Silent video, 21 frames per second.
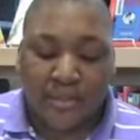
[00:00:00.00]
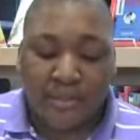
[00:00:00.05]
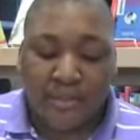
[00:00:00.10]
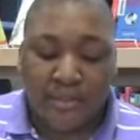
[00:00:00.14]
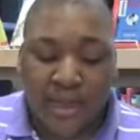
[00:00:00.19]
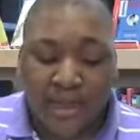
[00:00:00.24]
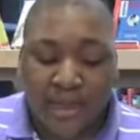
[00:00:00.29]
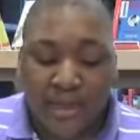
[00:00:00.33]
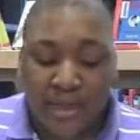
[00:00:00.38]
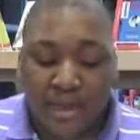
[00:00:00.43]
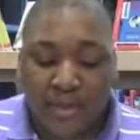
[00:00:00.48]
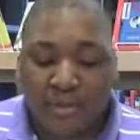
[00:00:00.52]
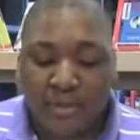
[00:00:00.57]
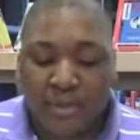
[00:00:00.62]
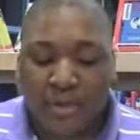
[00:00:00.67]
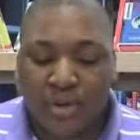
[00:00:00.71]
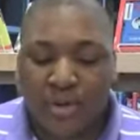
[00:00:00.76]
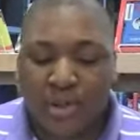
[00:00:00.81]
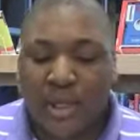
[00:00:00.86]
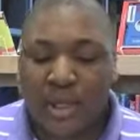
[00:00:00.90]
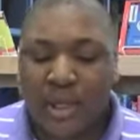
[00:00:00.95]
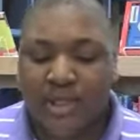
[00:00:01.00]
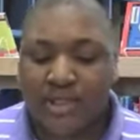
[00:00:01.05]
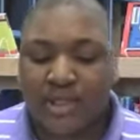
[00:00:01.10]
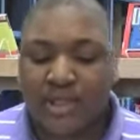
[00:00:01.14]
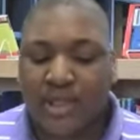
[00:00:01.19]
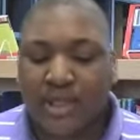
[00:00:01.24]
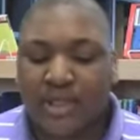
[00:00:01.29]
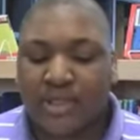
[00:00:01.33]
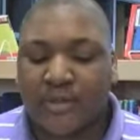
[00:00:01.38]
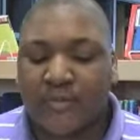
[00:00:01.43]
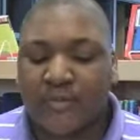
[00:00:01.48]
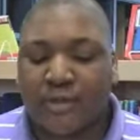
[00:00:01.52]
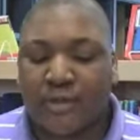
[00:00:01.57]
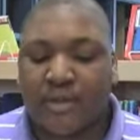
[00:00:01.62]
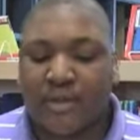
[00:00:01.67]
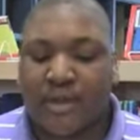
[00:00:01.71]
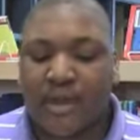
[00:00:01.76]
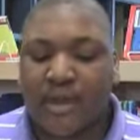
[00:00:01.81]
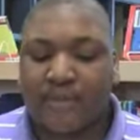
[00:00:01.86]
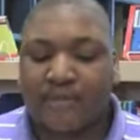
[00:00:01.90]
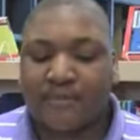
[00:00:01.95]
had no pool of consolation for
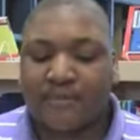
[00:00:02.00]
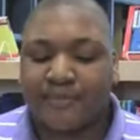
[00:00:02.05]
me.